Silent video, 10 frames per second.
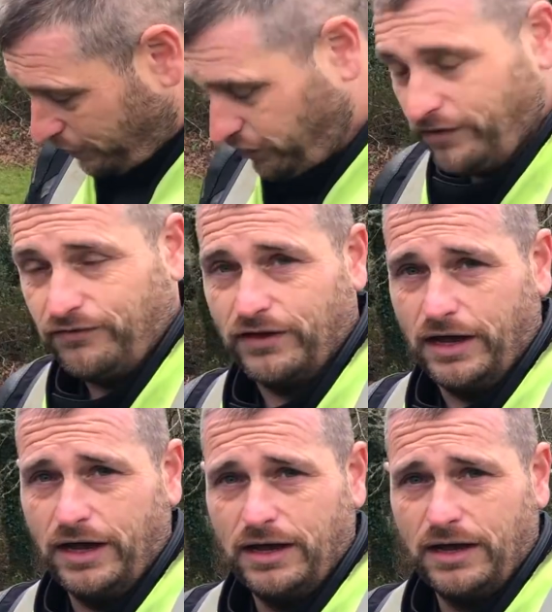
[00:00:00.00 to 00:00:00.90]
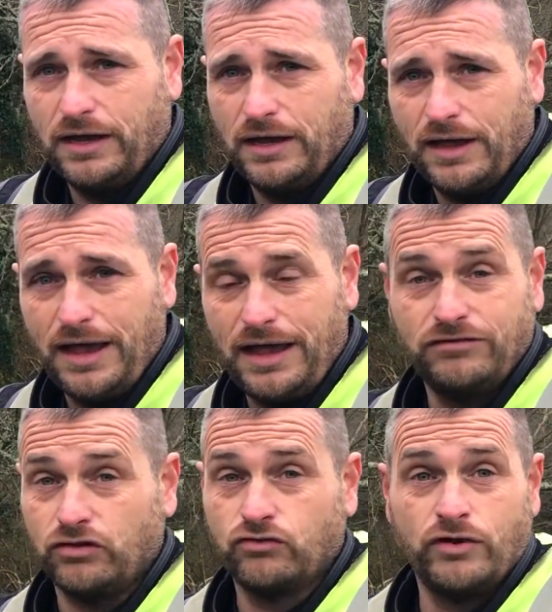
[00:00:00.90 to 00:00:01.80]
shifter is
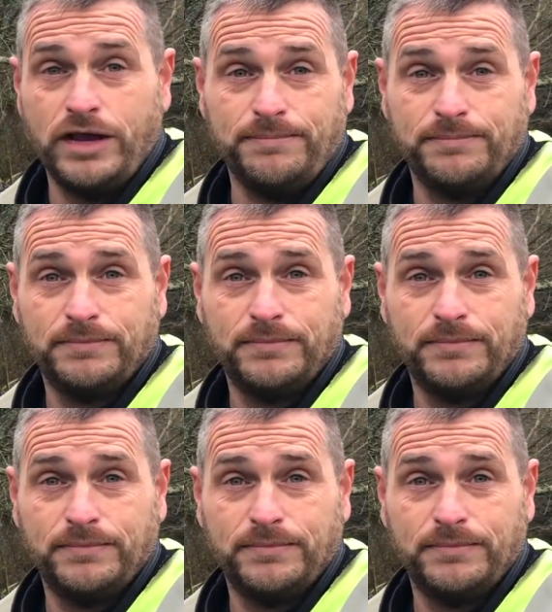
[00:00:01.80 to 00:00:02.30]
a dream.